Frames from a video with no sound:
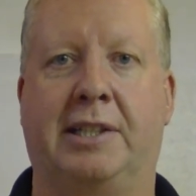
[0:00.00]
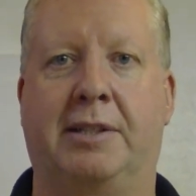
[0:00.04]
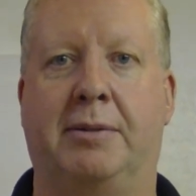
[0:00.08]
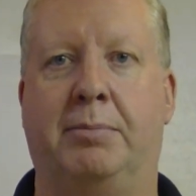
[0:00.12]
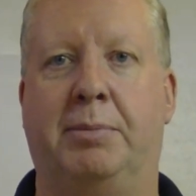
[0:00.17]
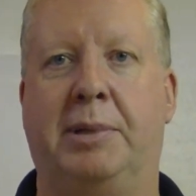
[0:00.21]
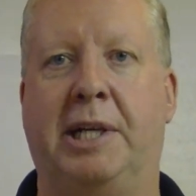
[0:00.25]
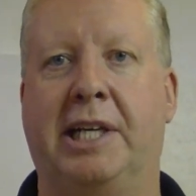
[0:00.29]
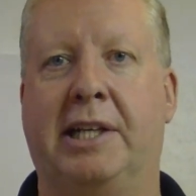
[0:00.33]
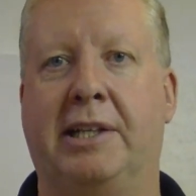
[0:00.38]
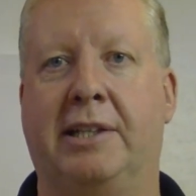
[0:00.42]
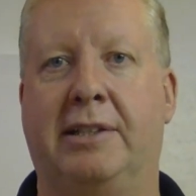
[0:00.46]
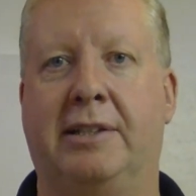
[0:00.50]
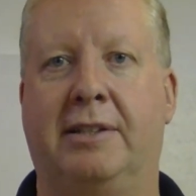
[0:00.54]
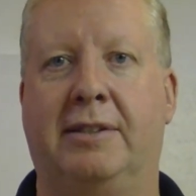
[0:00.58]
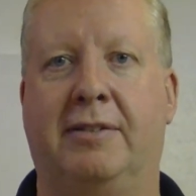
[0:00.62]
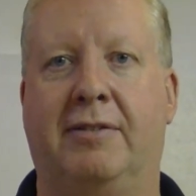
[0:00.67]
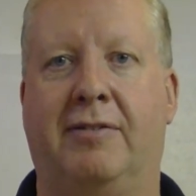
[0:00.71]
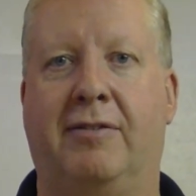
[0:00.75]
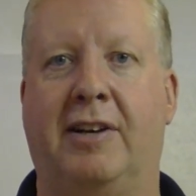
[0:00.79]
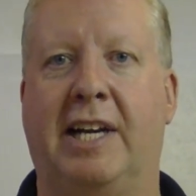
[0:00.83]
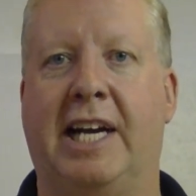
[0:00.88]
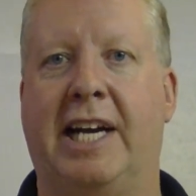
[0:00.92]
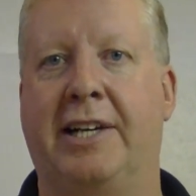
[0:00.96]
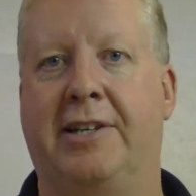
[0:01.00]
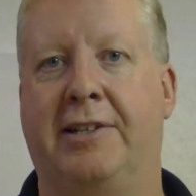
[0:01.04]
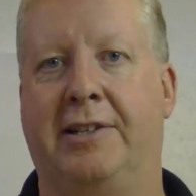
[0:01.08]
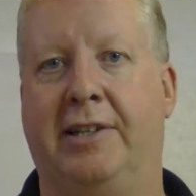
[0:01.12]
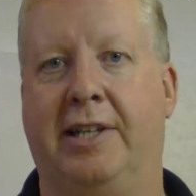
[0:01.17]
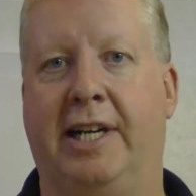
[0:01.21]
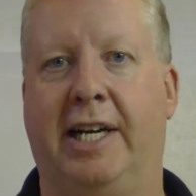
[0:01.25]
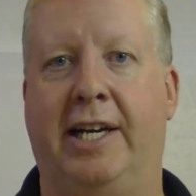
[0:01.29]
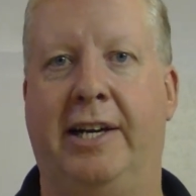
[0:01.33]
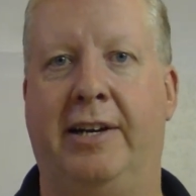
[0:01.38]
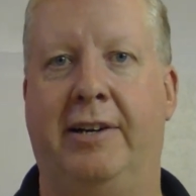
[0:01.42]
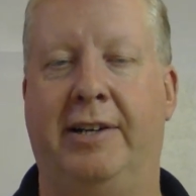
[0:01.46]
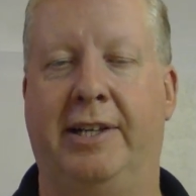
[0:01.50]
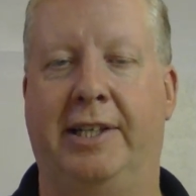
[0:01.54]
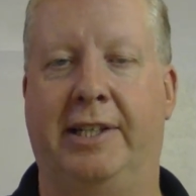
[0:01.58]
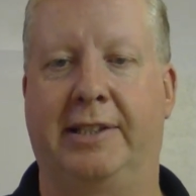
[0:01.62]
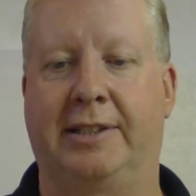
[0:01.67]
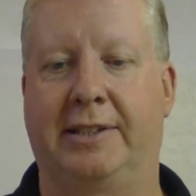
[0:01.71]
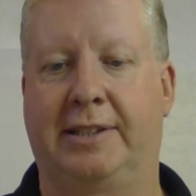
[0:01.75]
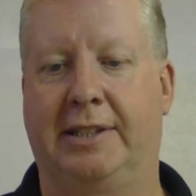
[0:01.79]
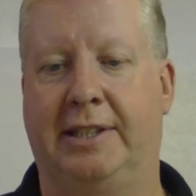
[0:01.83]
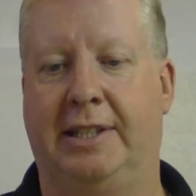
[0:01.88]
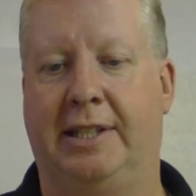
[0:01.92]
a bigger, flatter area,